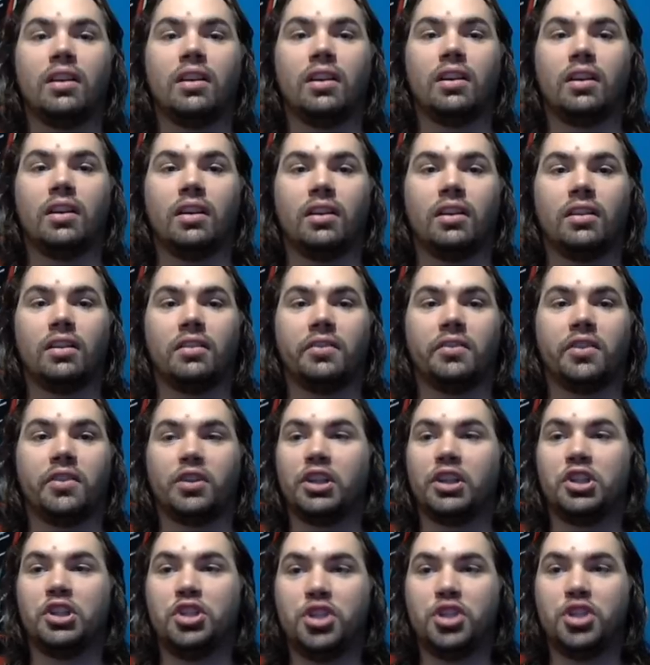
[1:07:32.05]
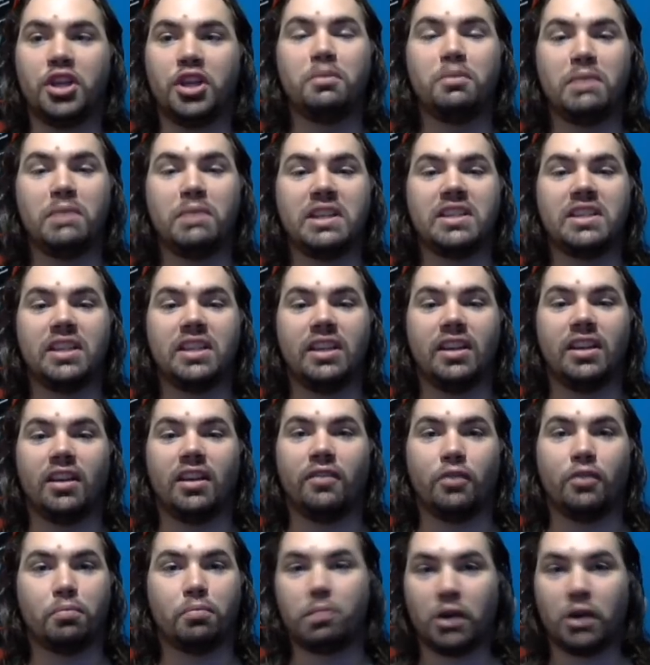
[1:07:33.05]
the legitimacy
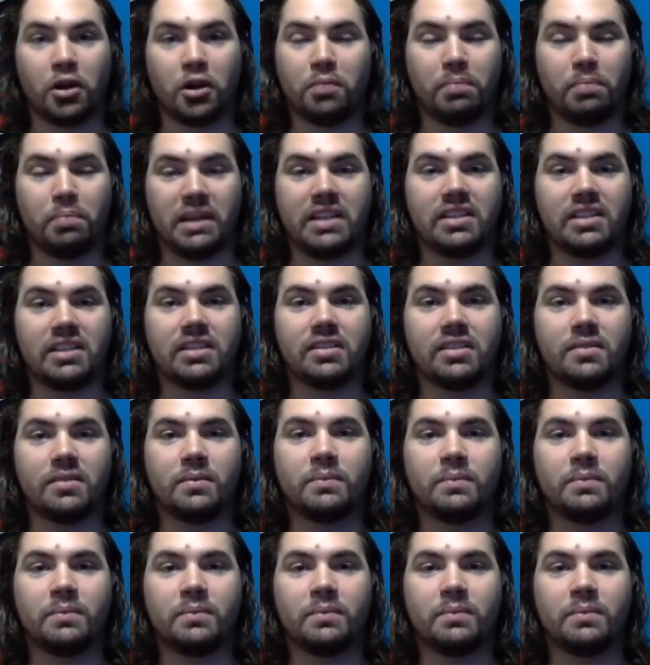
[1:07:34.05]
of a purpose,